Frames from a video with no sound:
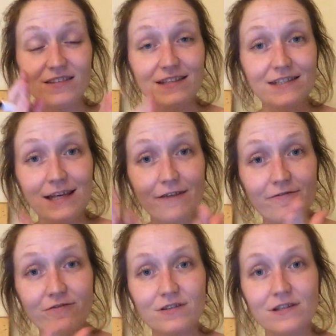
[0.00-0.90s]
the
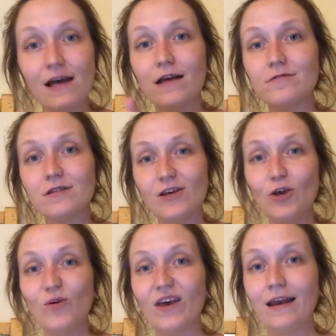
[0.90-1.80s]
different sounds that
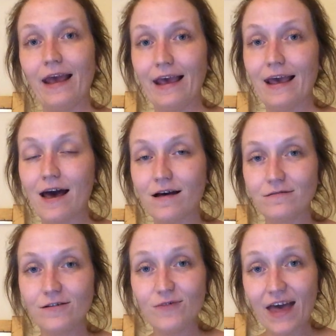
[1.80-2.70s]
you can hear,
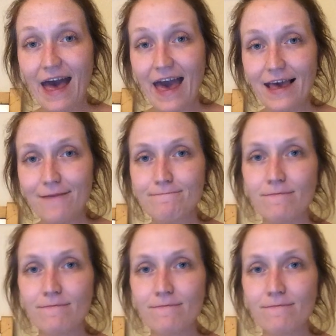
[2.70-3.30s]
okay?